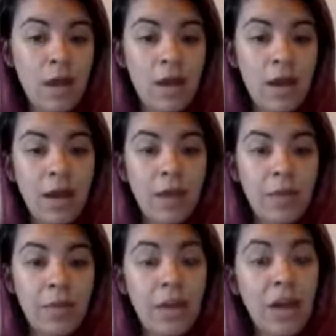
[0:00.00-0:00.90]

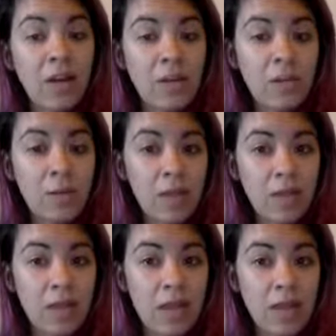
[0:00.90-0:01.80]
Um, but that also
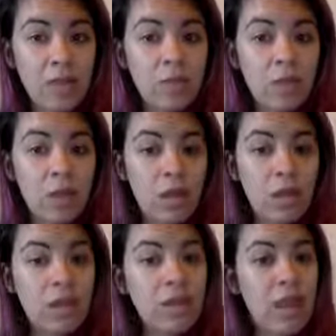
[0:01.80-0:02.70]
smells nice with
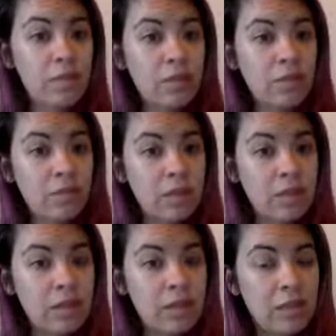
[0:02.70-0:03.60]
the Adaptiv
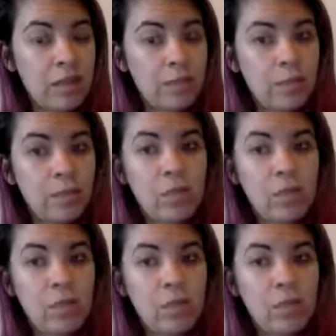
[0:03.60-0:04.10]
mixed in too.